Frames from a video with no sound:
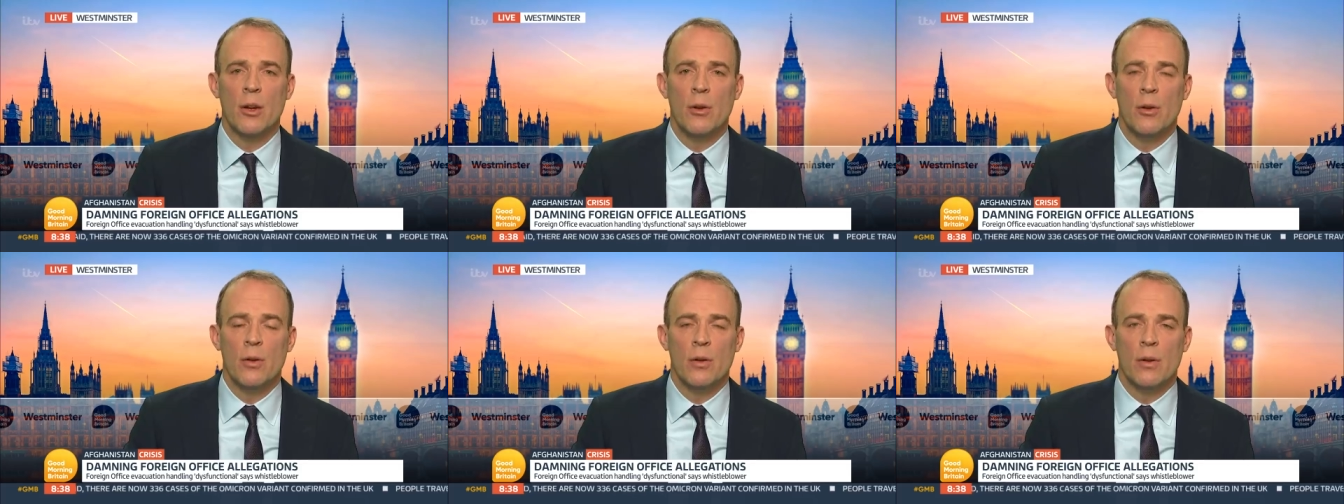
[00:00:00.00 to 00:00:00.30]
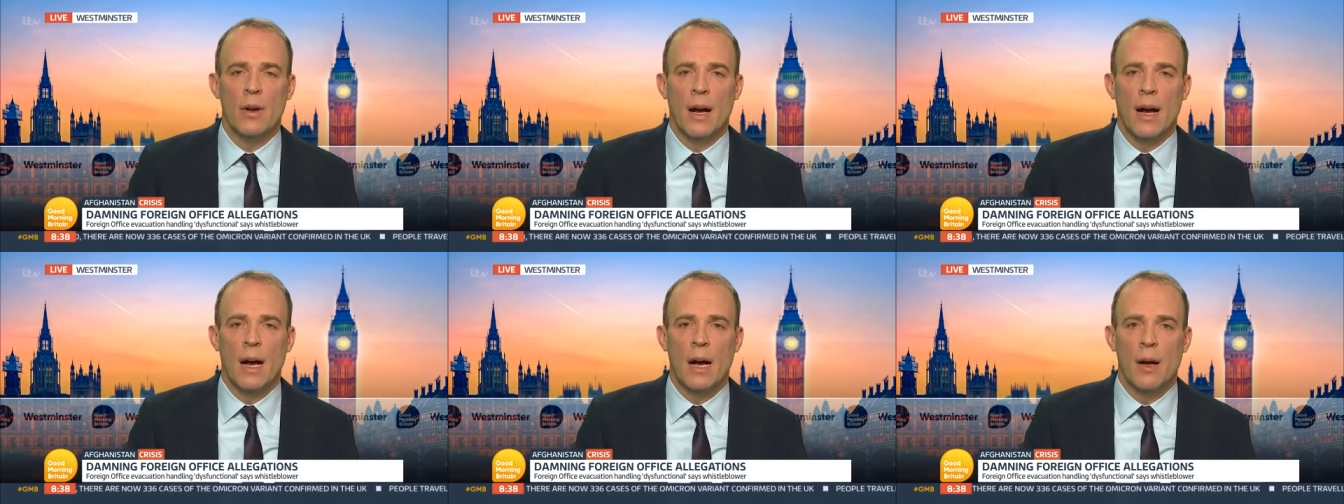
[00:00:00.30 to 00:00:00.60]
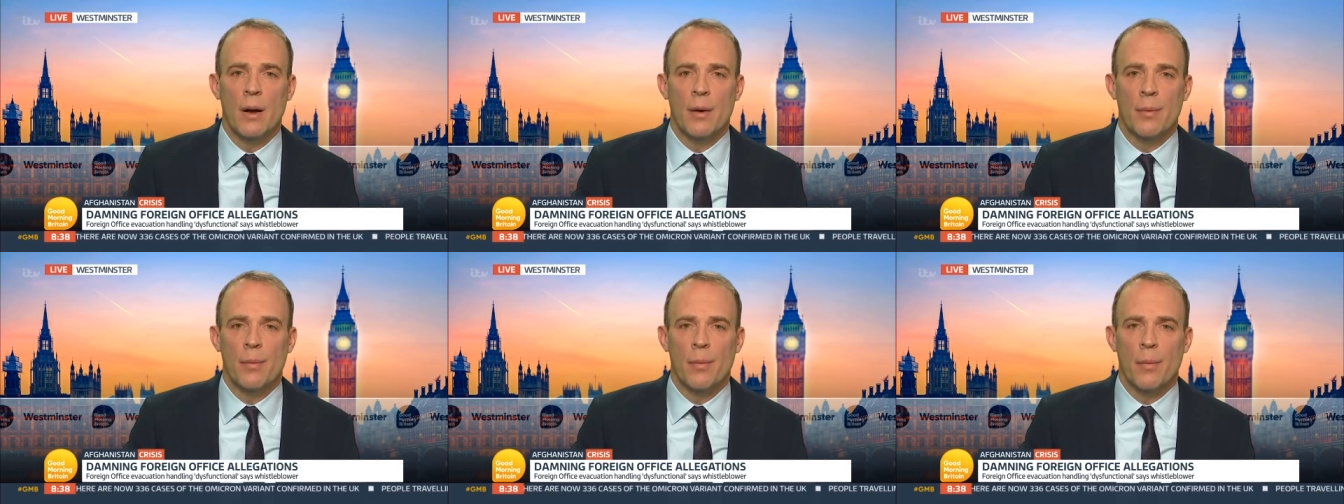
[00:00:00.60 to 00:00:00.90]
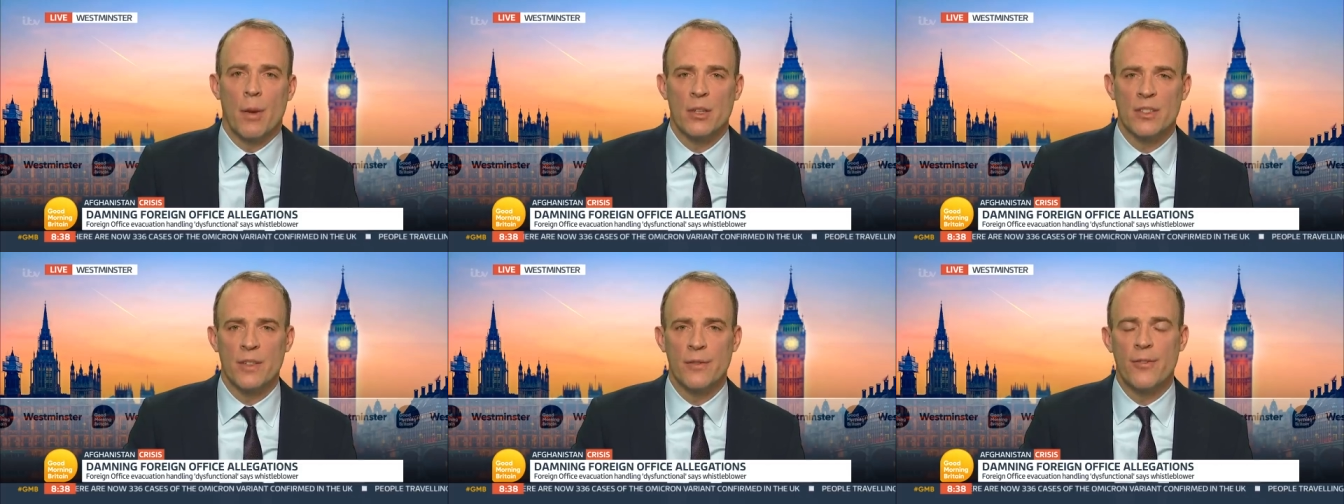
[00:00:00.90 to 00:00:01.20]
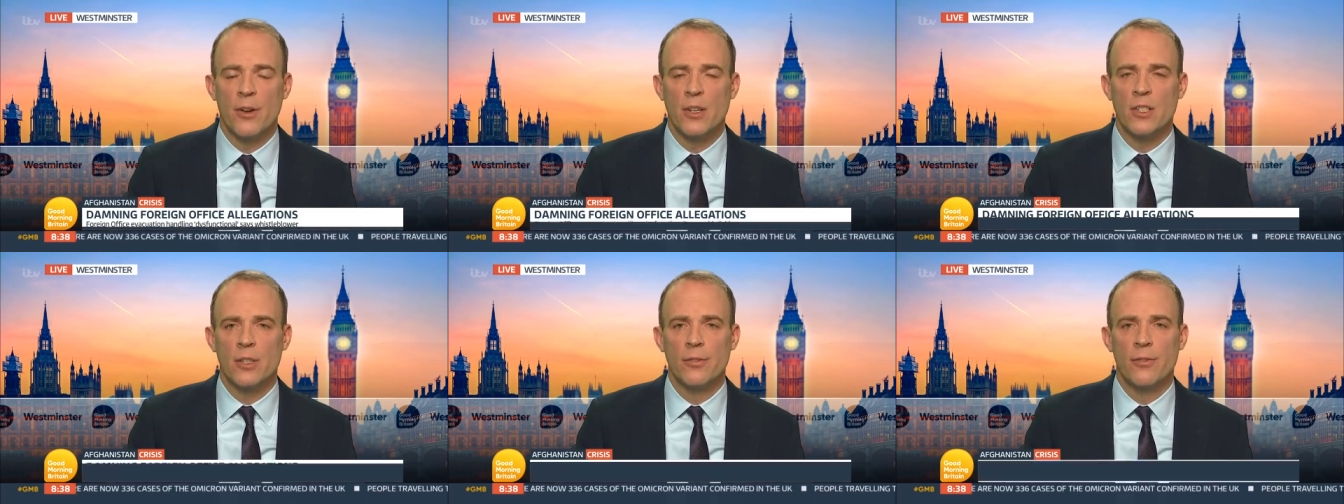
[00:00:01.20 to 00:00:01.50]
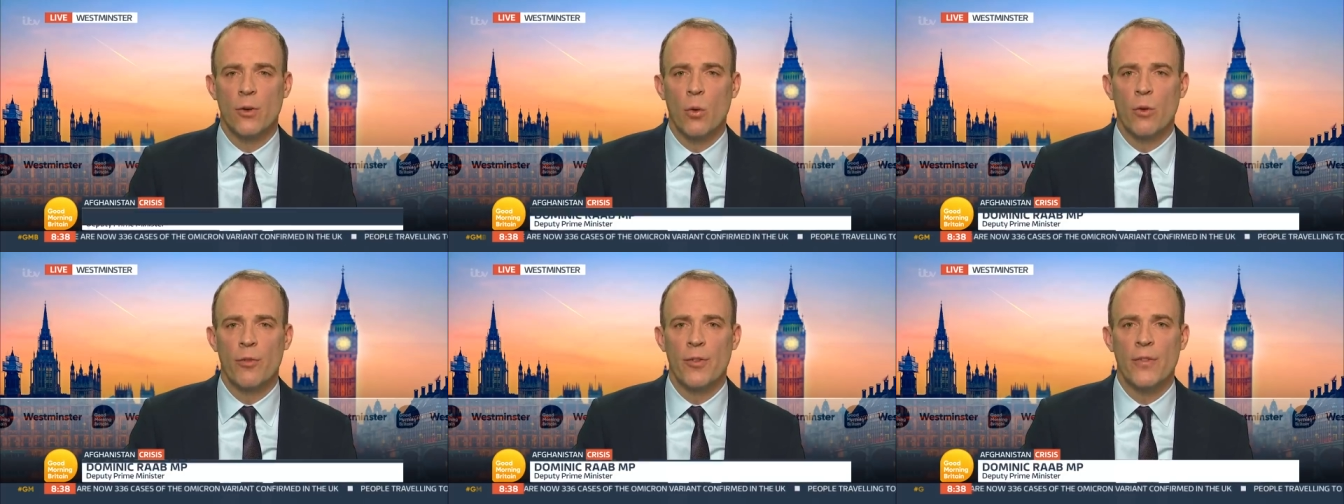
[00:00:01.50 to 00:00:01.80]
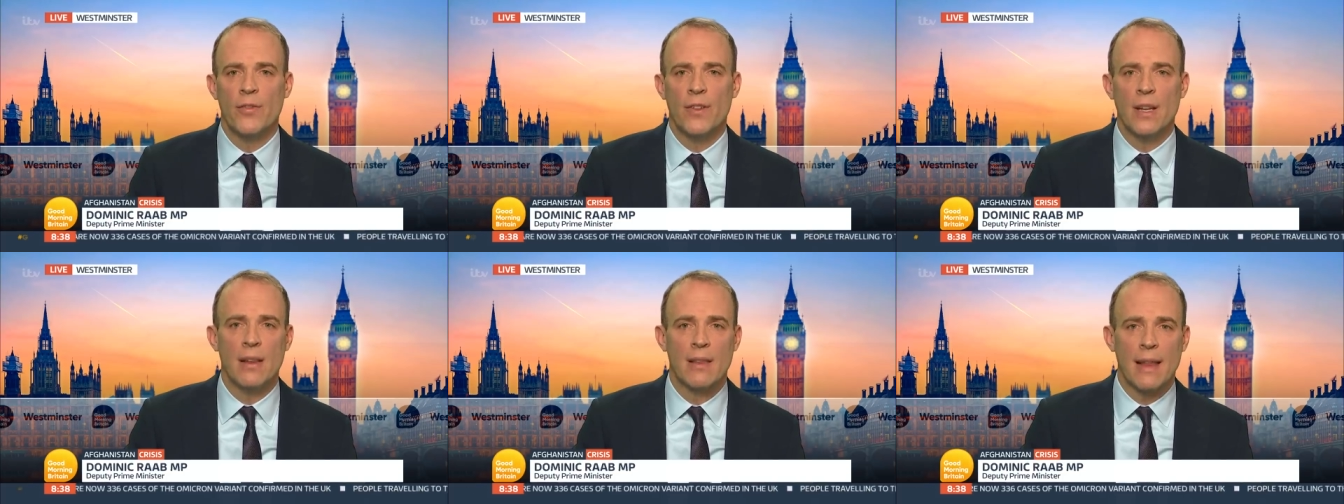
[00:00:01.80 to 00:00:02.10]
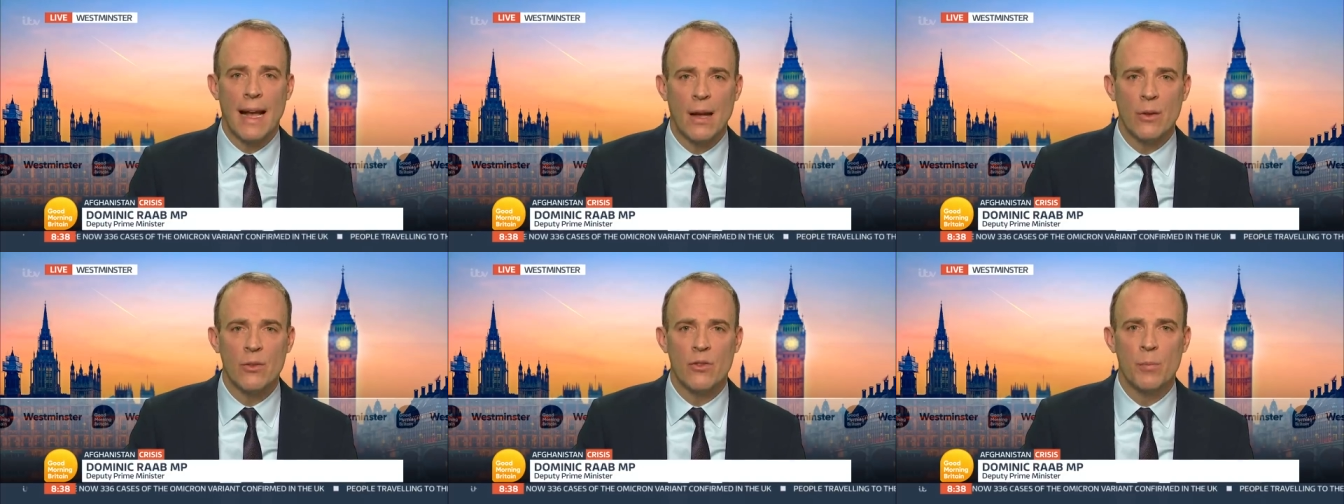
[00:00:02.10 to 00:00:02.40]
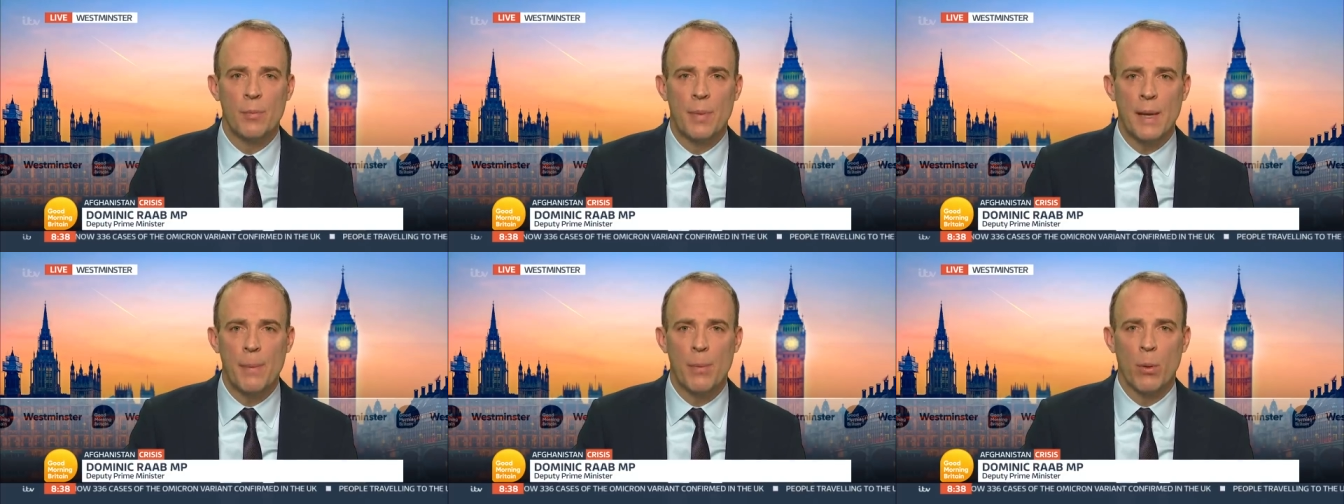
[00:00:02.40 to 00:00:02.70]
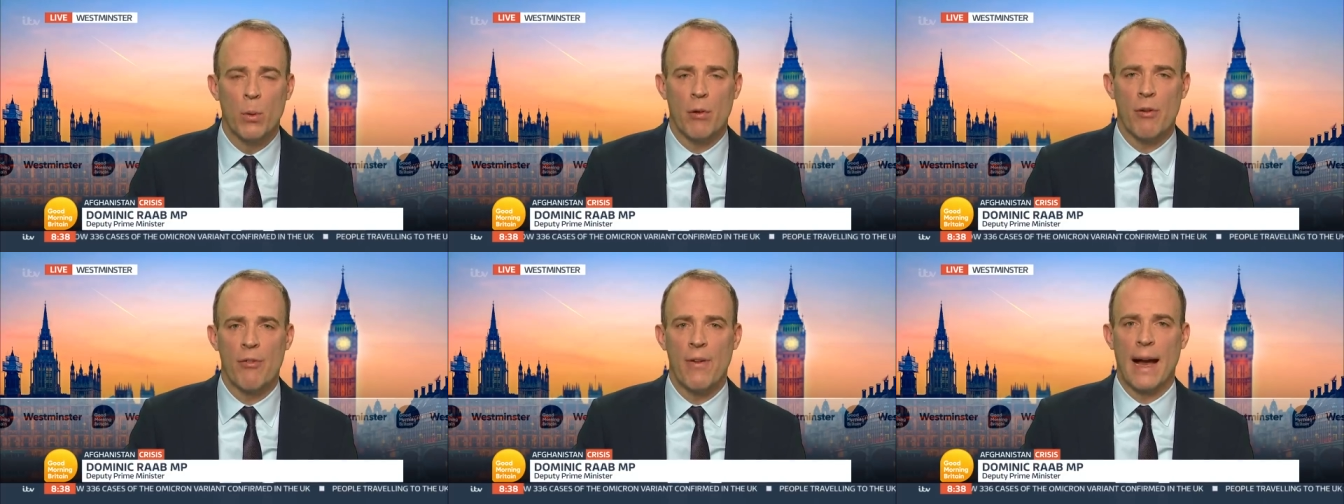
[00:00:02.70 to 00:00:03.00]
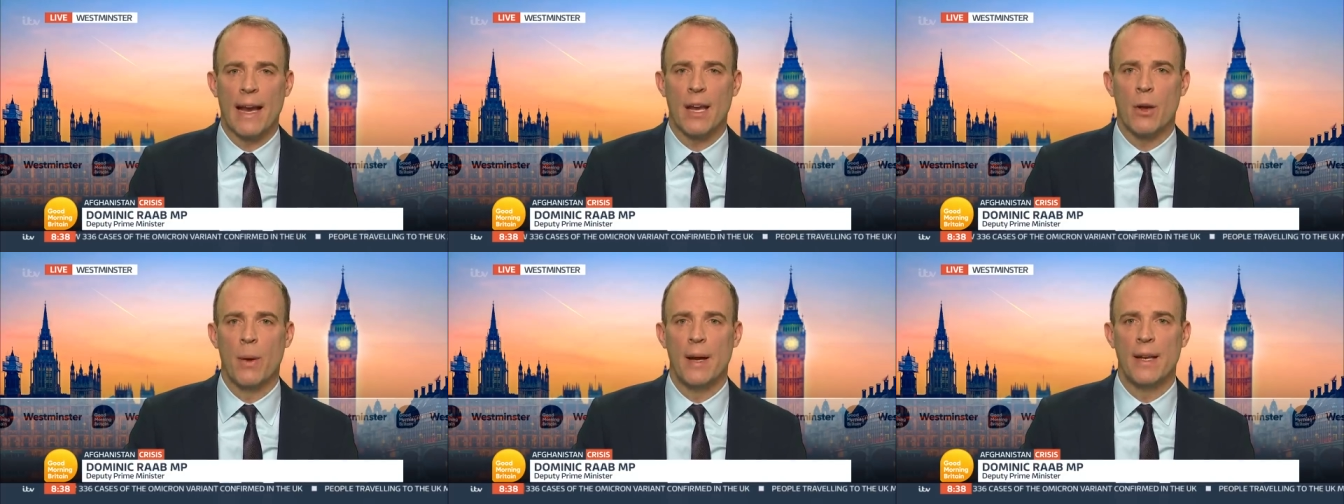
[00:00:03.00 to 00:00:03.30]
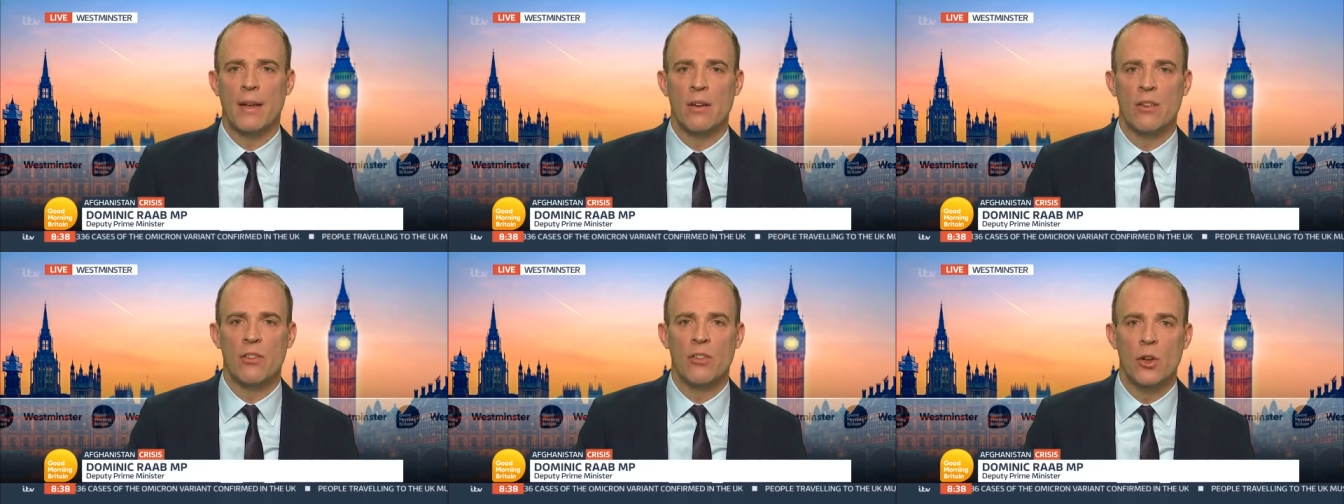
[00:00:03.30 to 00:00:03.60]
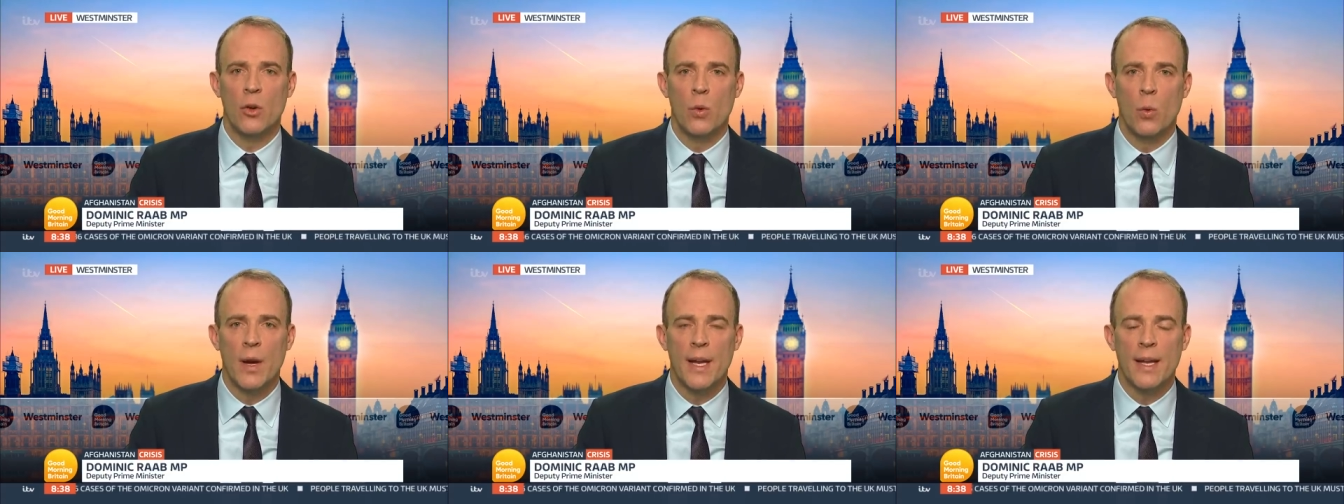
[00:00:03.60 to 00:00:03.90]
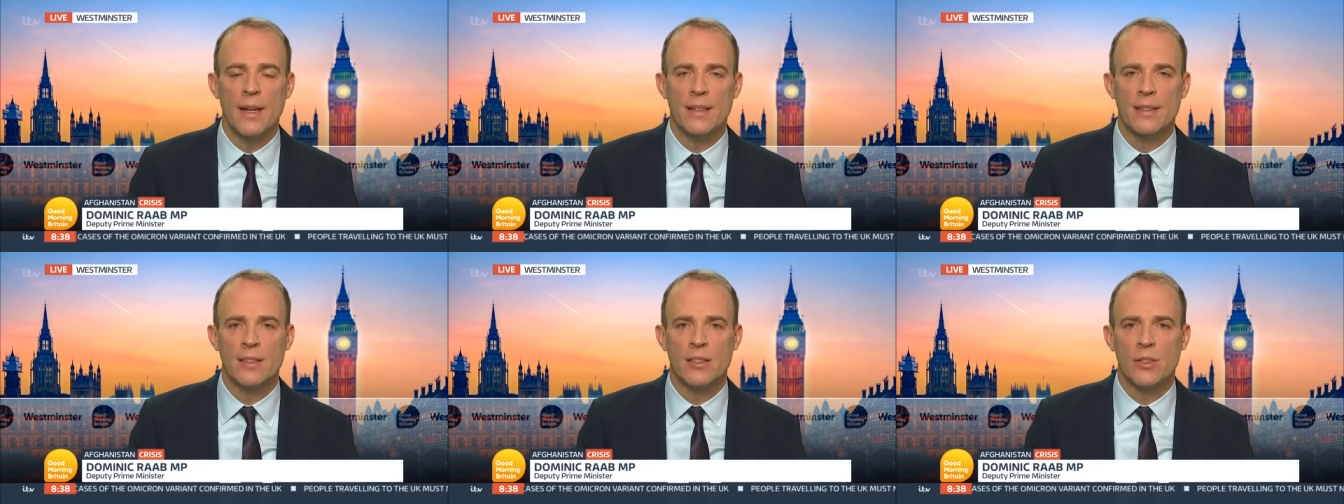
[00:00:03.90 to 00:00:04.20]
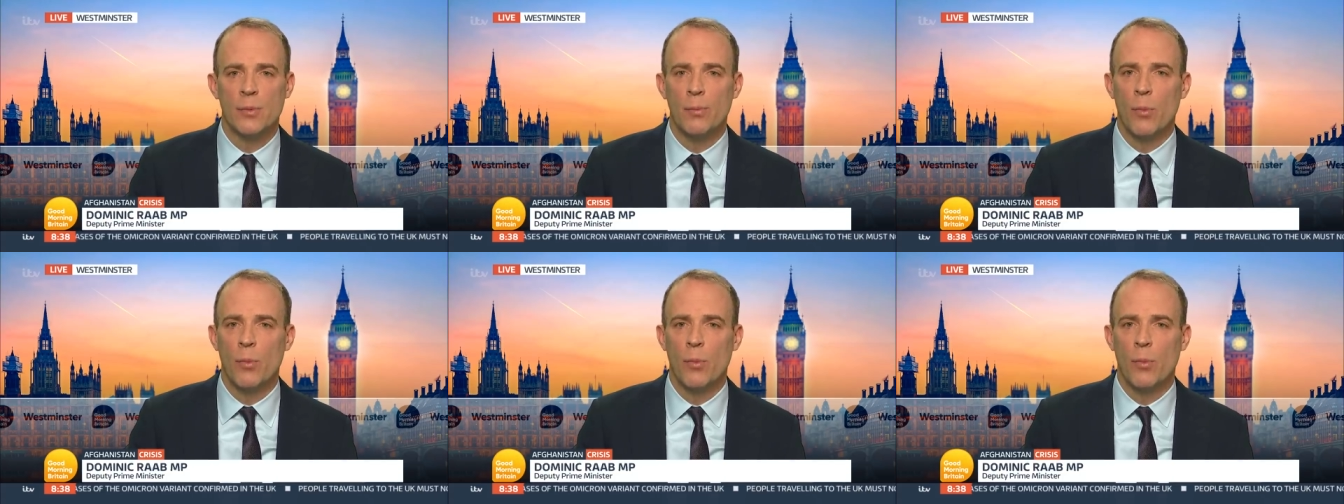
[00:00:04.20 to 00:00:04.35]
you, uh, Martin. First of all, fifteen thousand people were evacuated in two weeks,